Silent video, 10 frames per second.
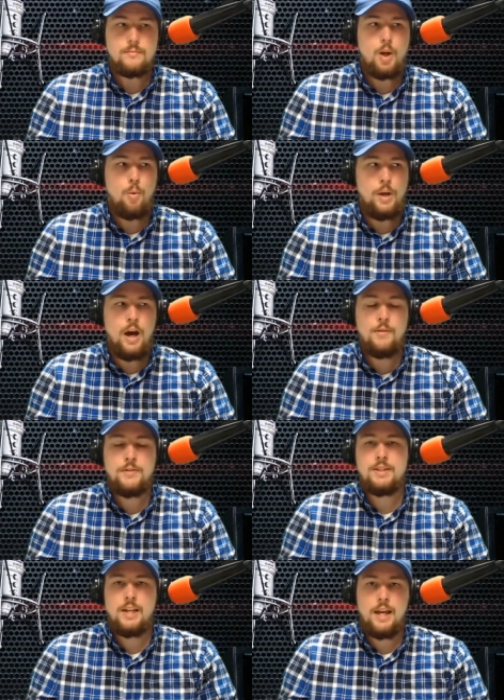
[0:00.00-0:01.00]
We
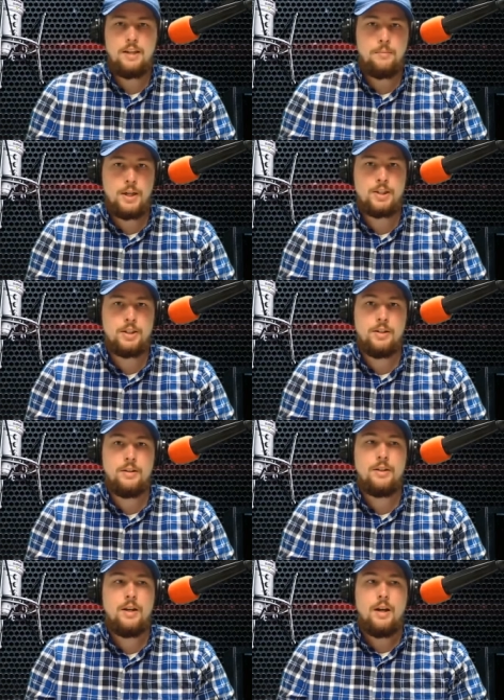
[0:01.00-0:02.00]
often see a
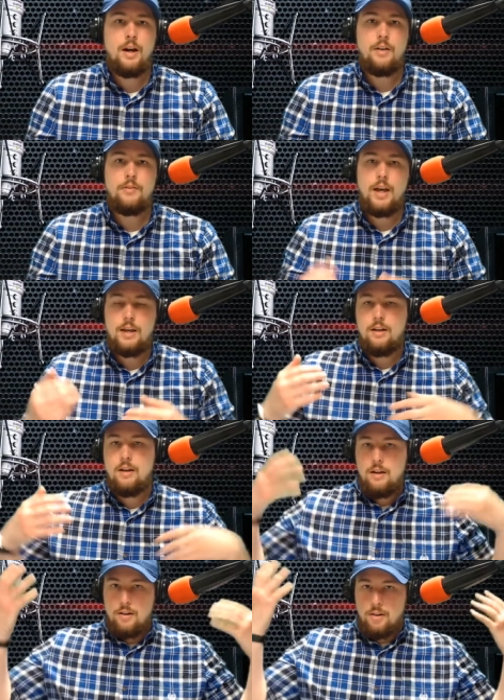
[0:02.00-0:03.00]
depiction of a
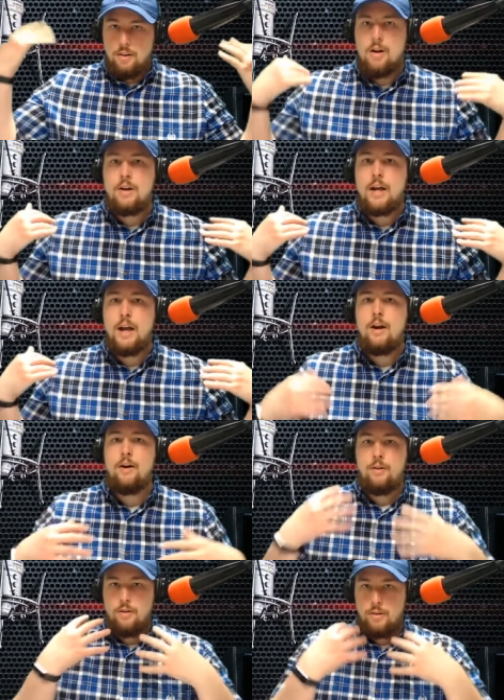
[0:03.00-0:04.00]
long
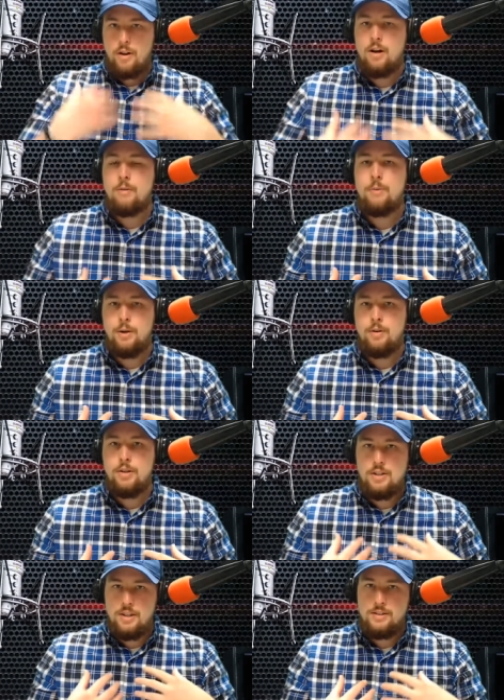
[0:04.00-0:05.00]
haired, long
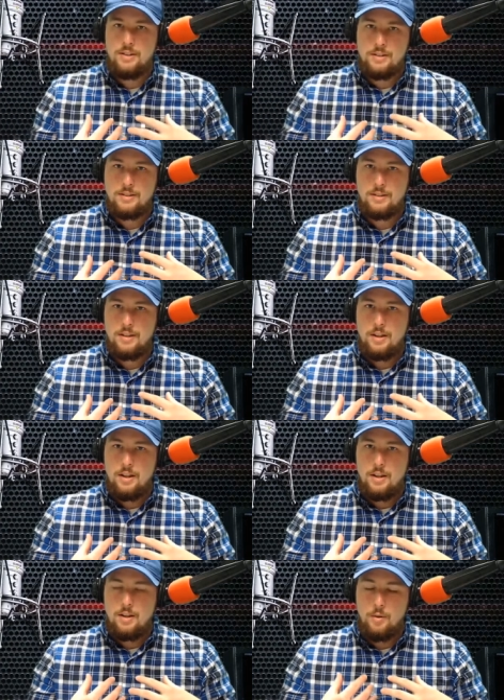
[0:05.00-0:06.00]
bearded Jesus
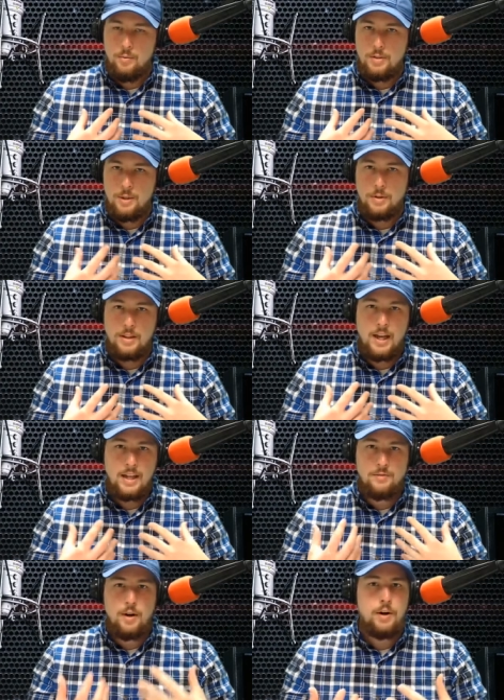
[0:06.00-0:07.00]
who typically
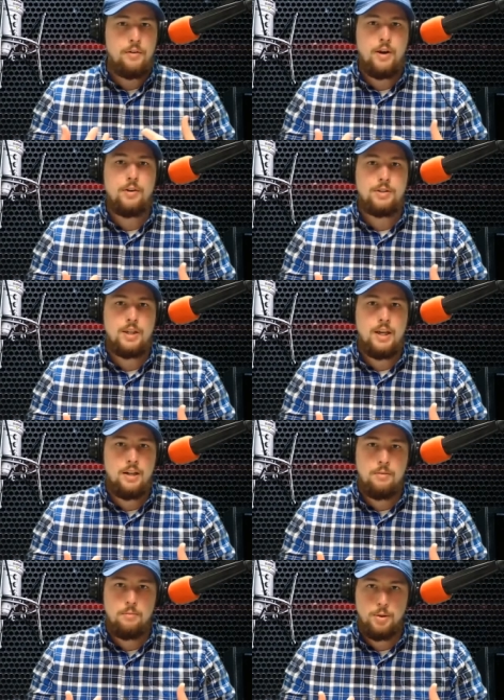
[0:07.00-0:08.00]
has very fair skin
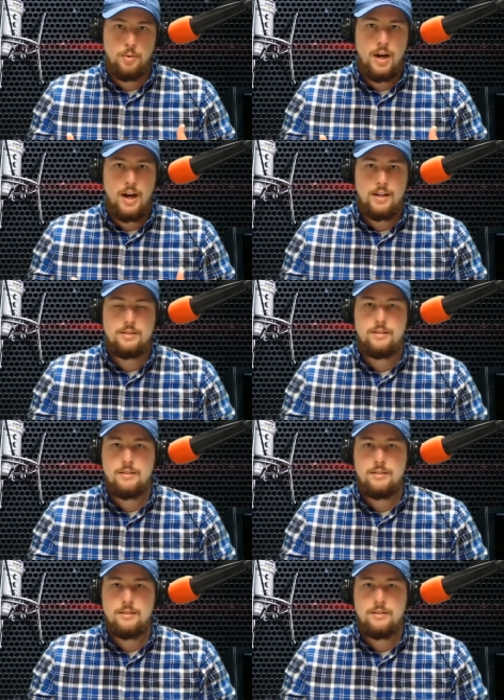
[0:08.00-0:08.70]
and blue eyes.